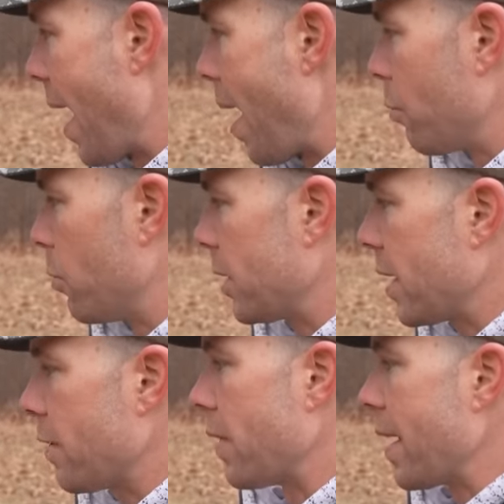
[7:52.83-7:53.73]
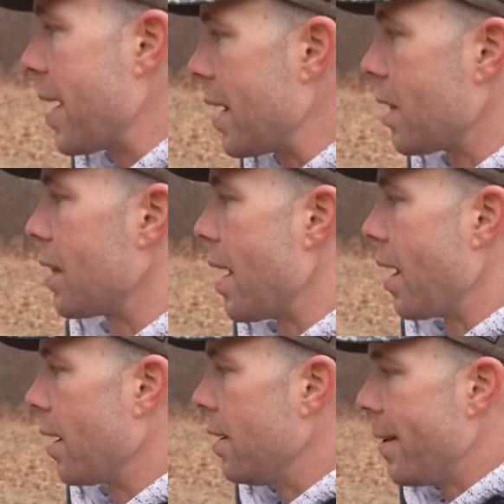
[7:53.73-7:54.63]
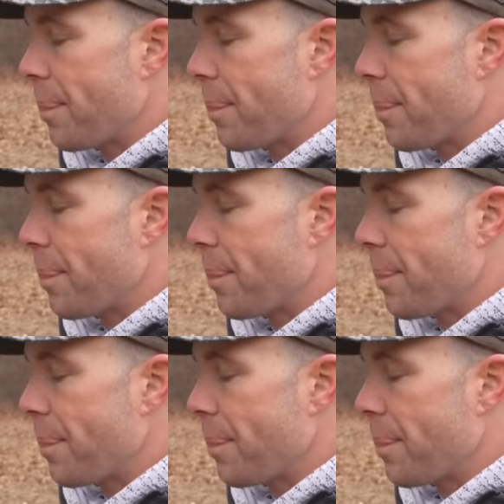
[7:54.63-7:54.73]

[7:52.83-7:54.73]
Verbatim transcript: I would give anything